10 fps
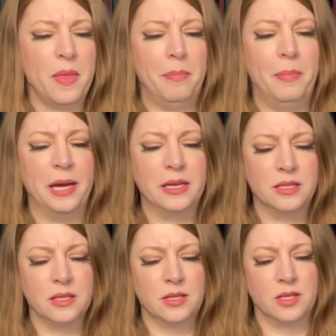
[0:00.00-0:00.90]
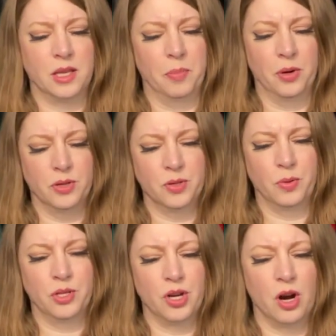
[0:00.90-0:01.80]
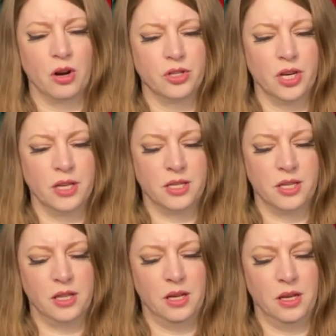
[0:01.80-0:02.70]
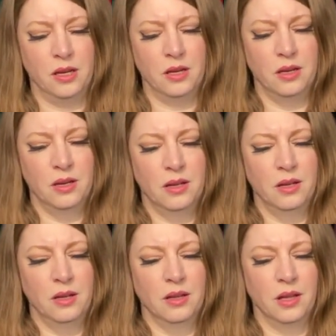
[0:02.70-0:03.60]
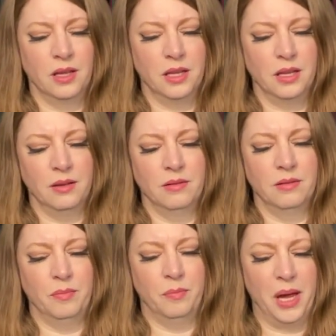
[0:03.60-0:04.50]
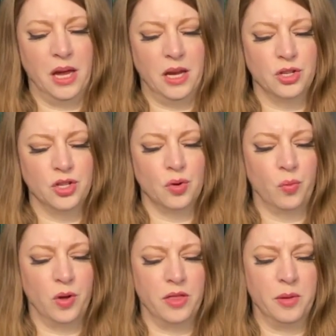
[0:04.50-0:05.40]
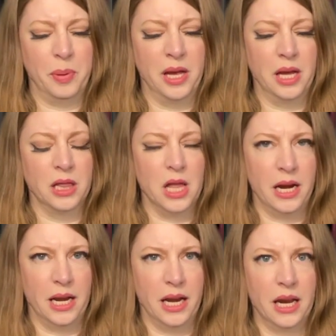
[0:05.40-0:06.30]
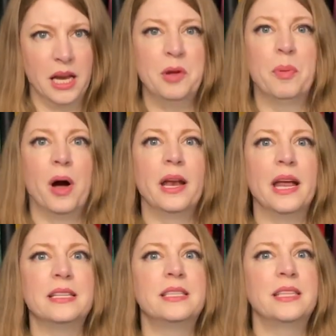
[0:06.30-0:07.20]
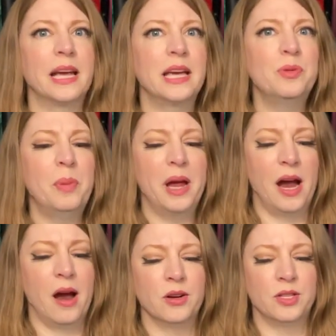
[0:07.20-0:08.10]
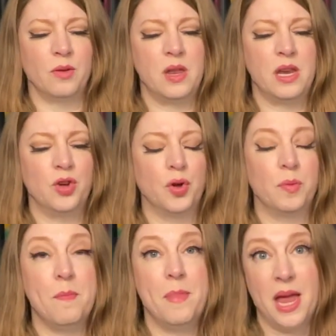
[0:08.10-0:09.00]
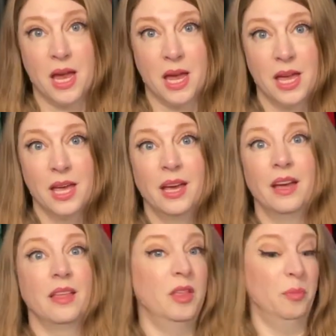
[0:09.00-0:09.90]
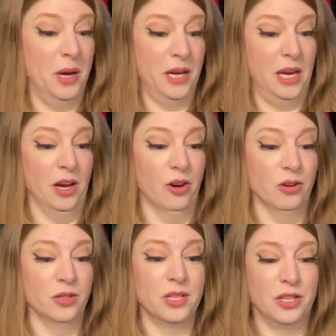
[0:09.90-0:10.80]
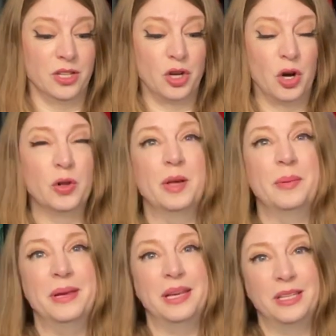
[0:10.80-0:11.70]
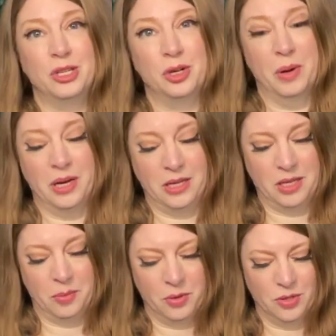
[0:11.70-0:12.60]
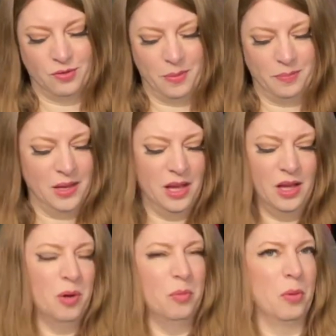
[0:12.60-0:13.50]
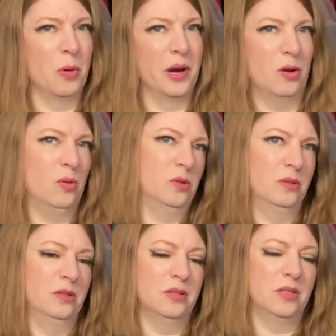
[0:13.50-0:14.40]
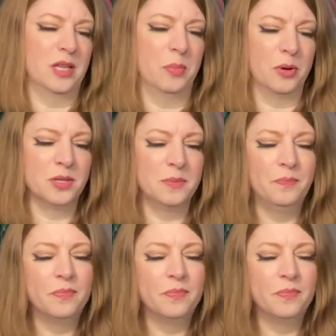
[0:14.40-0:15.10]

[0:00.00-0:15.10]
the base slippers, which are just the beige with the pink lining. And he bought a second pair so that he could make the bunny ears and turn them into bunny slippers from boring old slippers.